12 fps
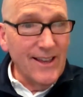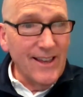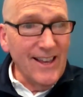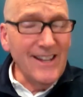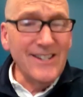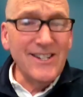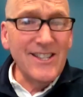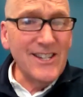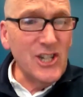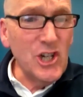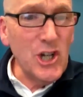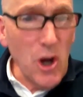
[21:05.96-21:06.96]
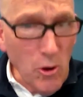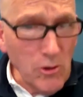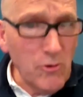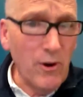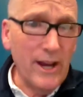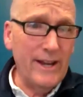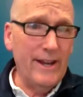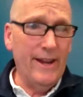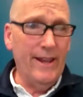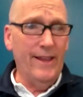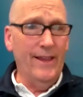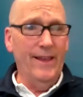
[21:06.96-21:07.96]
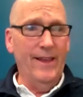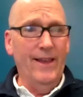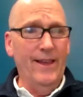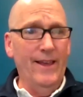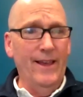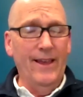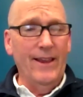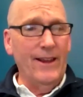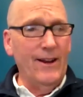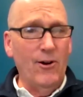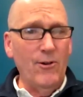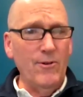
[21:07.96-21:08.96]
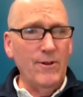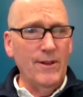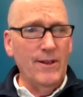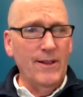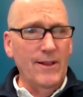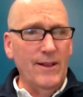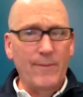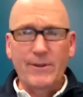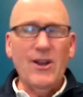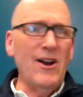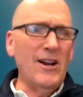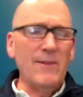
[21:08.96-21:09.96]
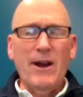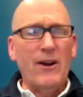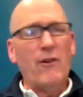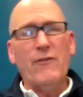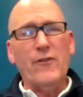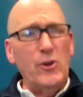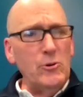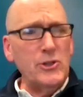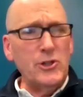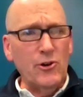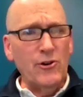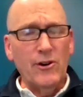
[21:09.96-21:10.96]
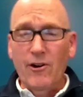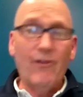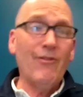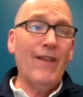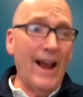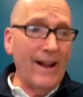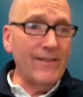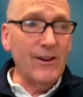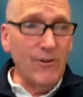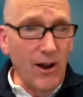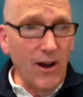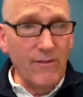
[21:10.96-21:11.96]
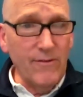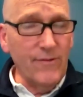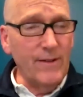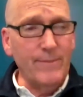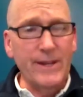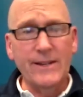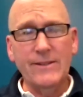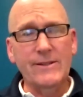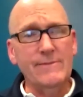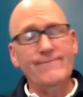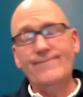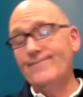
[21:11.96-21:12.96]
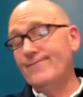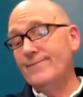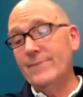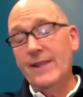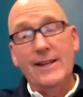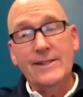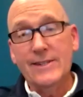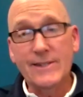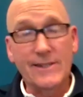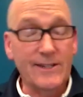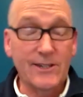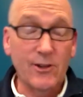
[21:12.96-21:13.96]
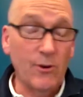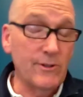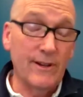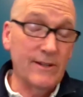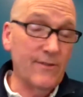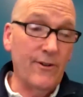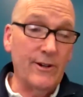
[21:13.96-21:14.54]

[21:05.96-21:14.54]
It's the children, you know. I mean, talk about our future or lack thereof. I mean, it's just, it's very